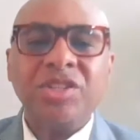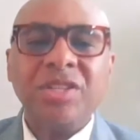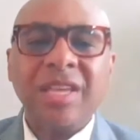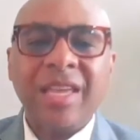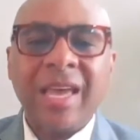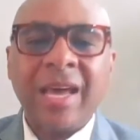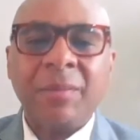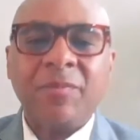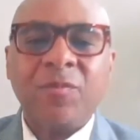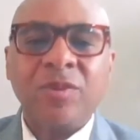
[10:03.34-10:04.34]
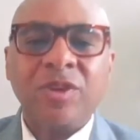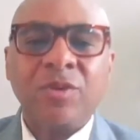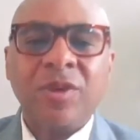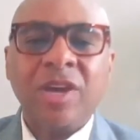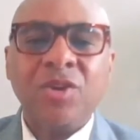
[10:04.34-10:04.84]
the gap for the
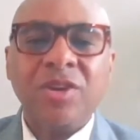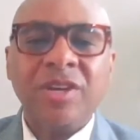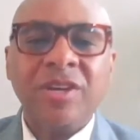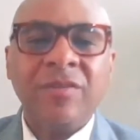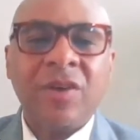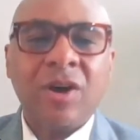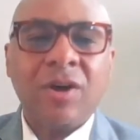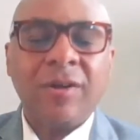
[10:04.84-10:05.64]
greater good of all.